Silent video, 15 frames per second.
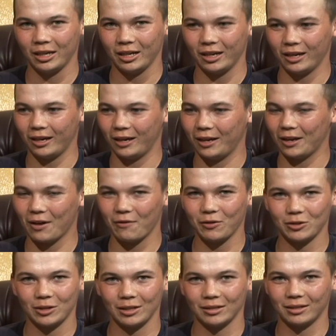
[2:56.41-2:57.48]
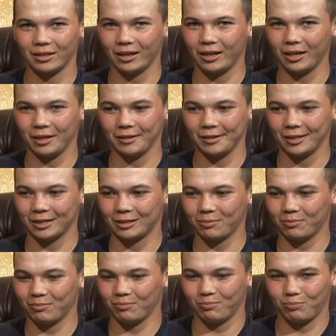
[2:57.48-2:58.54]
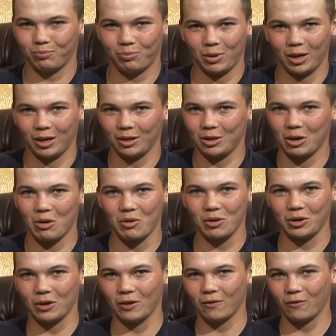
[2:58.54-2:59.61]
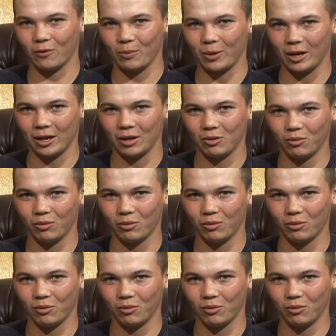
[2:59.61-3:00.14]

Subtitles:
And ever since then, it's been going good for me.